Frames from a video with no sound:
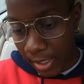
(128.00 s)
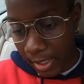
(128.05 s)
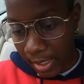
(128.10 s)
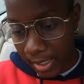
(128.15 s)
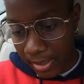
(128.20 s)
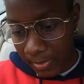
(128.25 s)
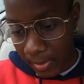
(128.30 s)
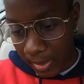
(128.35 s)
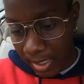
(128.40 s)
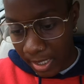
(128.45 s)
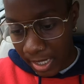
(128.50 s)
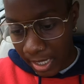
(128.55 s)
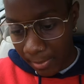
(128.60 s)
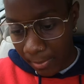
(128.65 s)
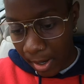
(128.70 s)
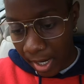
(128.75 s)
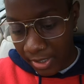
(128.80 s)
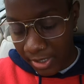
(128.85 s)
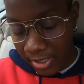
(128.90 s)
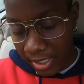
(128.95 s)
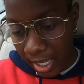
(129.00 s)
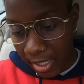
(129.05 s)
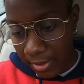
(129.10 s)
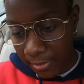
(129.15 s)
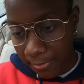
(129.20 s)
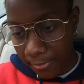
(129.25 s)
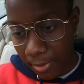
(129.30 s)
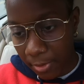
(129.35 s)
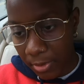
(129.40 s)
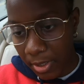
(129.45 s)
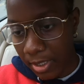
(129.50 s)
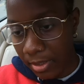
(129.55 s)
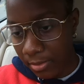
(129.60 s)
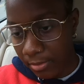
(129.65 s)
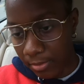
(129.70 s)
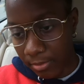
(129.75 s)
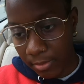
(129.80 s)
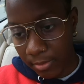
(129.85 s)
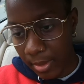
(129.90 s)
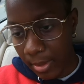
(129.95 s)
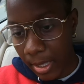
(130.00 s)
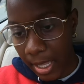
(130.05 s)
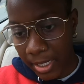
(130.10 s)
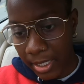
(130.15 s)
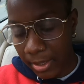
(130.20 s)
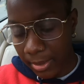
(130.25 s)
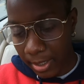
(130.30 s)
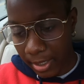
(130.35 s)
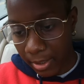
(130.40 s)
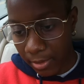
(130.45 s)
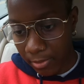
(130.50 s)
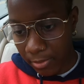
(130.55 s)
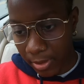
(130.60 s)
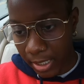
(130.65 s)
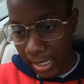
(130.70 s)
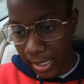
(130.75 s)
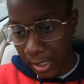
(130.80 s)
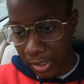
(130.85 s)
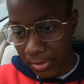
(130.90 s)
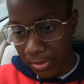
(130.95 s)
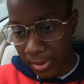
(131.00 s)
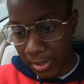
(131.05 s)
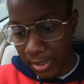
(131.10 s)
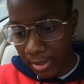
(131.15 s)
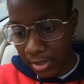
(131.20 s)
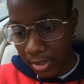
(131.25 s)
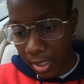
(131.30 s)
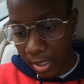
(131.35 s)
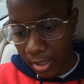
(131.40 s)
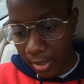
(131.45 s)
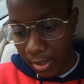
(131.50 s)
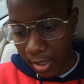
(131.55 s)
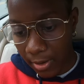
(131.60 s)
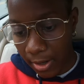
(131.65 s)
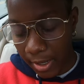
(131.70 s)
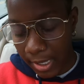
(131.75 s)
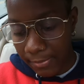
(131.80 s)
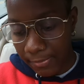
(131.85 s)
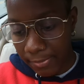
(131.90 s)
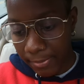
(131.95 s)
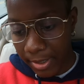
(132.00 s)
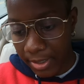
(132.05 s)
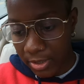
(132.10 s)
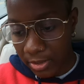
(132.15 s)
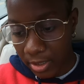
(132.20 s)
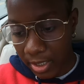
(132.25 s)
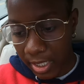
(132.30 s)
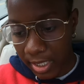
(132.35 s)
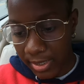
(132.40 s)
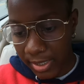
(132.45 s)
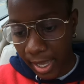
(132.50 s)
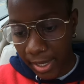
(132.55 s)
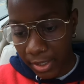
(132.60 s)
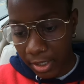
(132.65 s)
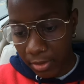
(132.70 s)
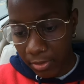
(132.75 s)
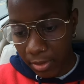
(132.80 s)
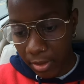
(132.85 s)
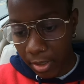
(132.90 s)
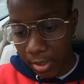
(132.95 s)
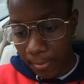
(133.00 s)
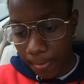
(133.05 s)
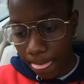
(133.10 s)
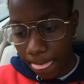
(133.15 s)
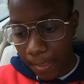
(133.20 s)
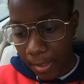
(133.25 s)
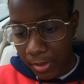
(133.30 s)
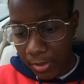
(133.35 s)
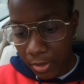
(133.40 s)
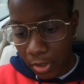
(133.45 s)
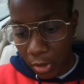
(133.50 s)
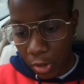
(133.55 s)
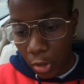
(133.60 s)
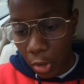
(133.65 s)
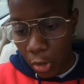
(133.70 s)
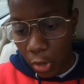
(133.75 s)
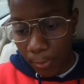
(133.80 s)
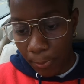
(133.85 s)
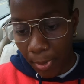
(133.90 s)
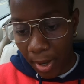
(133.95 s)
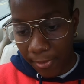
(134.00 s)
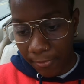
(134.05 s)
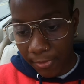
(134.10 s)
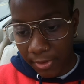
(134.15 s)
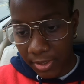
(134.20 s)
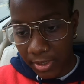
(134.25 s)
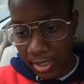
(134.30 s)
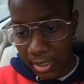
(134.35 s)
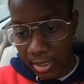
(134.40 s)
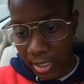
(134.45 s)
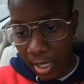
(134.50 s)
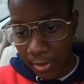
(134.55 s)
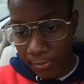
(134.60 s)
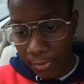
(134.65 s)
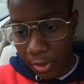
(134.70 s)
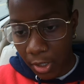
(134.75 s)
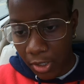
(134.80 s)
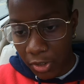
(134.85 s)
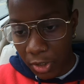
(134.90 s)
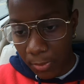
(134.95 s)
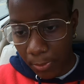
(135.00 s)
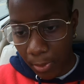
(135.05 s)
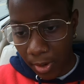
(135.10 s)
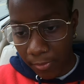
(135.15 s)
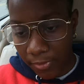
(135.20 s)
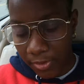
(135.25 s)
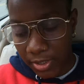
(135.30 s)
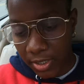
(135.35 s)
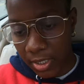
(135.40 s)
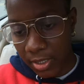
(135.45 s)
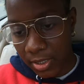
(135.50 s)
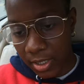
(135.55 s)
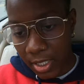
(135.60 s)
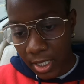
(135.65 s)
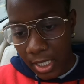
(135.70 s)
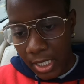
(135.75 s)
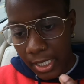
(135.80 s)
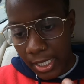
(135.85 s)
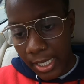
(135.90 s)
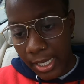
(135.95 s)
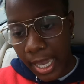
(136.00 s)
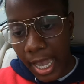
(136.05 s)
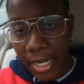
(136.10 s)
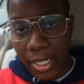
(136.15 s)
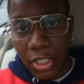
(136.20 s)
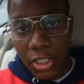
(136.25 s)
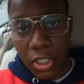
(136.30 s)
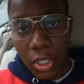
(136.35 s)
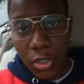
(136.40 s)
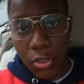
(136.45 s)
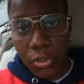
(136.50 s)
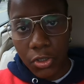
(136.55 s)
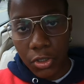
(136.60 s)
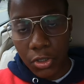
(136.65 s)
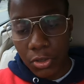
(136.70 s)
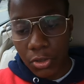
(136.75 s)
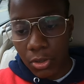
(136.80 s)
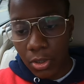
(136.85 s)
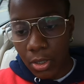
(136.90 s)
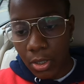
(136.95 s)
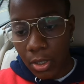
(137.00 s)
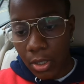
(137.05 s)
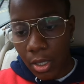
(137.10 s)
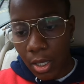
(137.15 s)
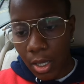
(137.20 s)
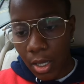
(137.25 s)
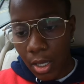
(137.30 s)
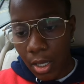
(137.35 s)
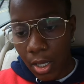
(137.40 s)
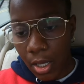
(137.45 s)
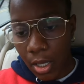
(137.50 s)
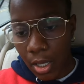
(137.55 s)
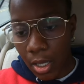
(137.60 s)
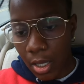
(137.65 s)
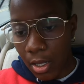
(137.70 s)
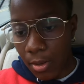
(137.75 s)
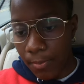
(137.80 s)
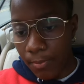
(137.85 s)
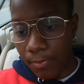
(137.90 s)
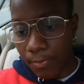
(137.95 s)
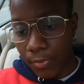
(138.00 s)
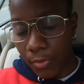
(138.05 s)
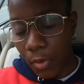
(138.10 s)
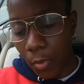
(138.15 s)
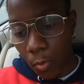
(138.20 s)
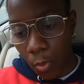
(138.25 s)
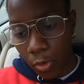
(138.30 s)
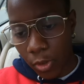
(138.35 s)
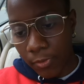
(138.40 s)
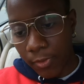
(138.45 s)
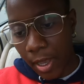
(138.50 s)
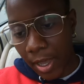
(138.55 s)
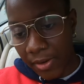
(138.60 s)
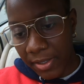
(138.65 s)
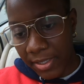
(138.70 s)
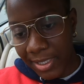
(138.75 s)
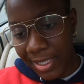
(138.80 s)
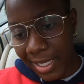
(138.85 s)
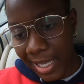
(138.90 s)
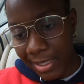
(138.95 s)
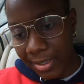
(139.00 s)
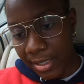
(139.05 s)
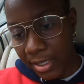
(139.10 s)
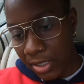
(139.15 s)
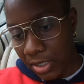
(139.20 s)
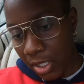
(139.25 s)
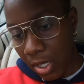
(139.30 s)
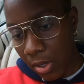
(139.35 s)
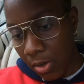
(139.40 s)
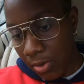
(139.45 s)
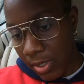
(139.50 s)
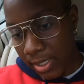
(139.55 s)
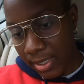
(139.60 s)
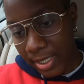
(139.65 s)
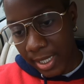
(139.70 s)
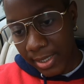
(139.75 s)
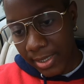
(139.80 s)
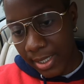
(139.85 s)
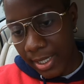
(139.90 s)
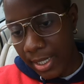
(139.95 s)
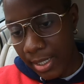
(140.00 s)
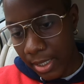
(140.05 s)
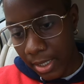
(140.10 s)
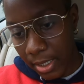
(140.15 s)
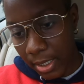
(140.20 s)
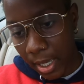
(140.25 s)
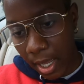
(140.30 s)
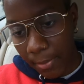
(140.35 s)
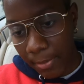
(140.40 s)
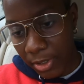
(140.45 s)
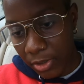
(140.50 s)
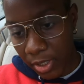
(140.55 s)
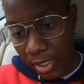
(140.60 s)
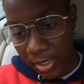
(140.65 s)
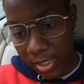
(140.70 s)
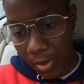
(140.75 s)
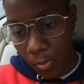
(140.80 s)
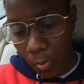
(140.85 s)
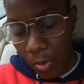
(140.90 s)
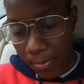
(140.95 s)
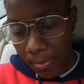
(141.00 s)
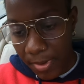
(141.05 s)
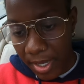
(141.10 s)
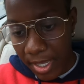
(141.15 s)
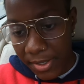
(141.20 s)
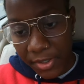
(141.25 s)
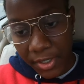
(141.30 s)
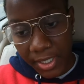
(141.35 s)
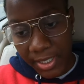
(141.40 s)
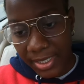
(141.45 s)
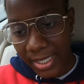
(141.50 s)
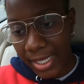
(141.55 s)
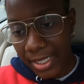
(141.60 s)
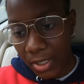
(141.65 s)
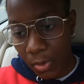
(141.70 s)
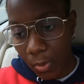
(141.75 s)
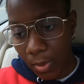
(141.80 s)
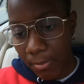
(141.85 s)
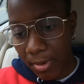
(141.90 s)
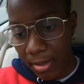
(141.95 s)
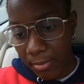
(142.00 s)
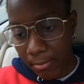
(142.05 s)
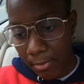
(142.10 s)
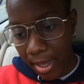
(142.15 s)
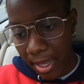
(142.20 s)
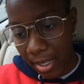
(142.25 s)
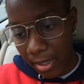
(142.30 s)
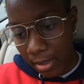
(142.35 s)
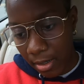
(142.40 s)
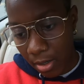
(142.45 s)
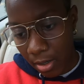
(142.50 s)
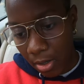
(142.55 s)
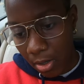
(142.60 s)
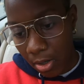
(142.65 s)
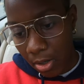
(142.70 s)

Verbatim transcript: yeah, that's my name. I just kind of filled in anything right now to be honest none of the information here is accurate so you got your preferences now if you go into preferences it kind of shows you um what you've kind of selected so it says here look i'm interested in women so you can set it to women men